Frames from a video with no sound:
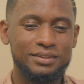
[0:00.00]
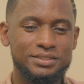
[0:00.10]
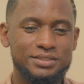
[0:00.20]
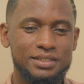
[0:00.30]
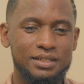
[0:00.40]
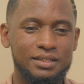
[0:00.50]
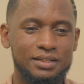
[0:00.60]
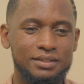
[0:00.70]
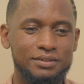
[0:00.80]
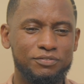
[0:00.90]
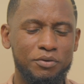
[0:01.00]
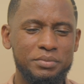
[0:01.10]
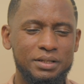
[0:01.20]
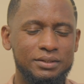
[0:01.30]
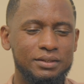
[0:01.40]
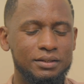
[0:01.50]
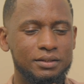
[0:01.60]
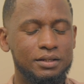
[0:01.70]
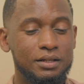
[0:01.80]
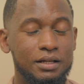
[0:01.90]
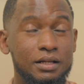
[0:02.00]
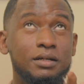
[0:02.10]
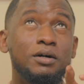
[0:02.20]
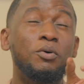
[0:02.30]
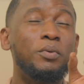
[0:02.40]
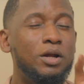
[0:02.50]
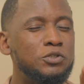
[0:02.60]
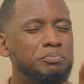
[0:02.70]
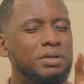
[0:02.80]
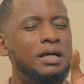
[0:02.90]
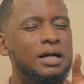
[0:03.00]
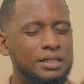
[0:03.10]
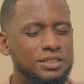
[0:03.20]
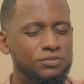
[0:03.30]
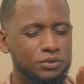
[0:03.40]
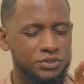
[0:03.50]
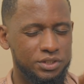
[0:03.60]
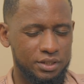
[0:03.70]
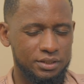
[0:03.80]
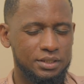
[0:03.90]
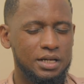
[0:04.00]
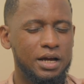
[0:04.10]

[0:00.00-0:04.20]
It's for me, when I was being cast for Gerald,